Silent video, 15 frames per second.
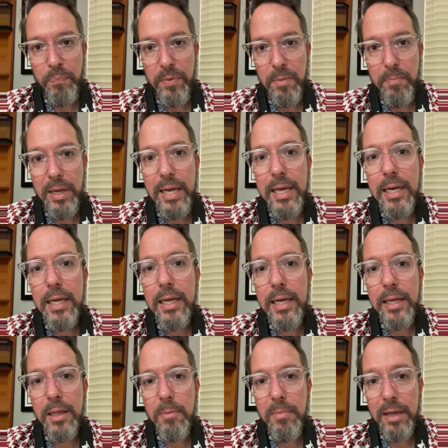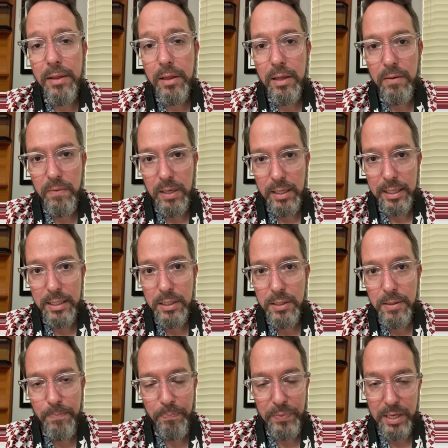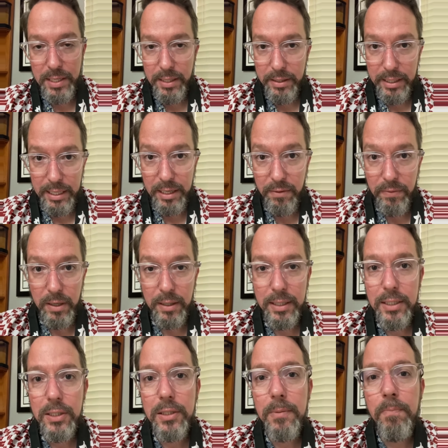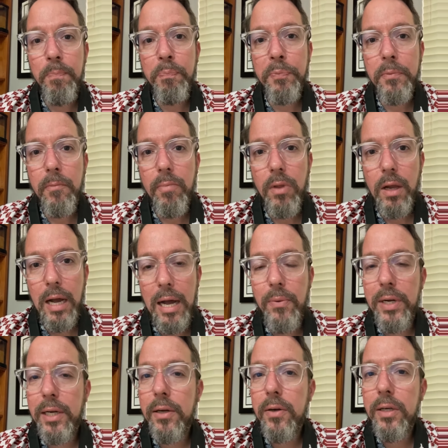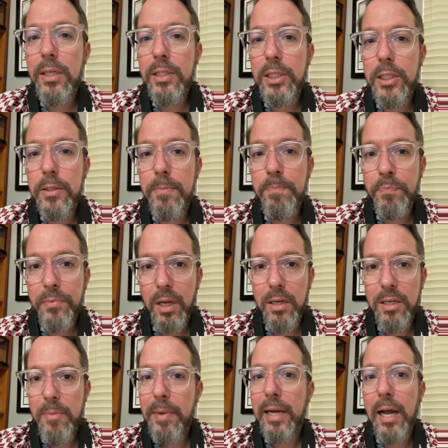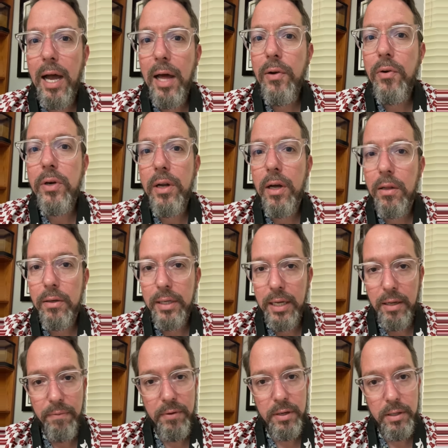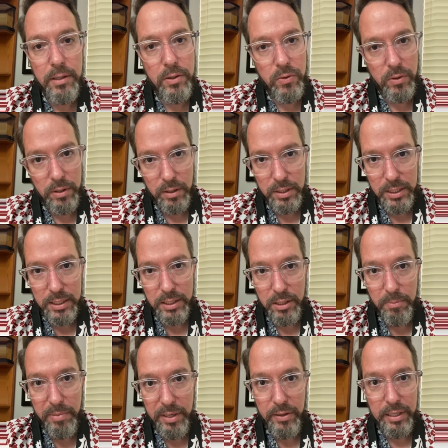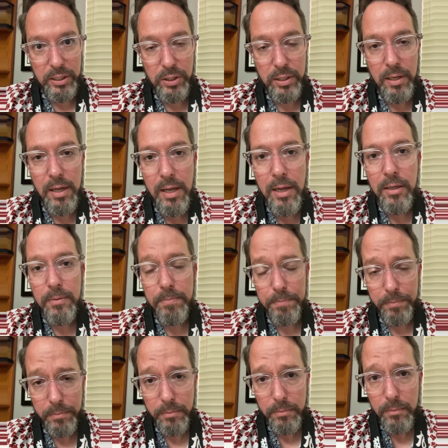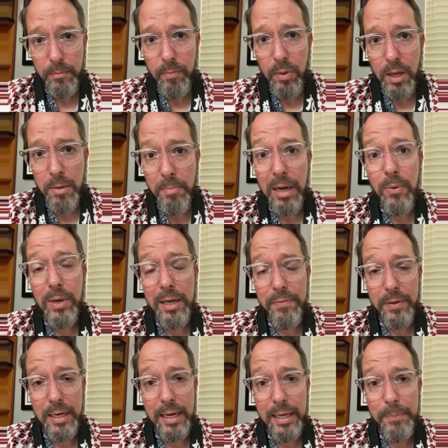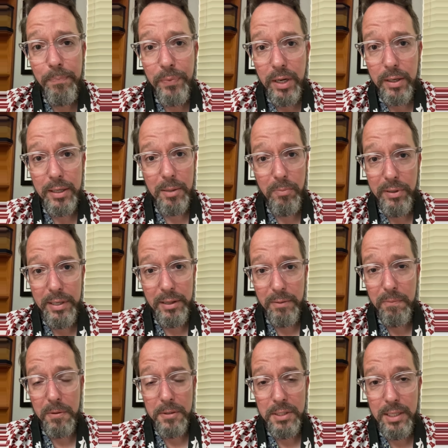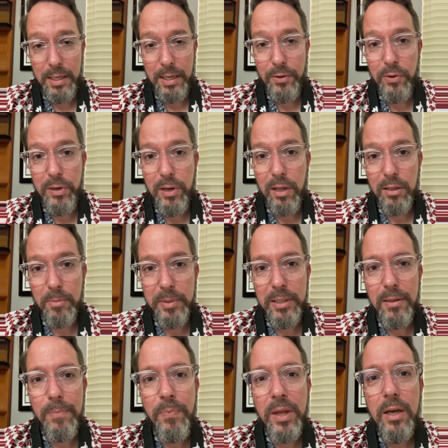Beginning in the month of August until the end of August, I would encourage you to make a $100 gift toward our sister parish. My wife and I are going to put in the first $100 bill,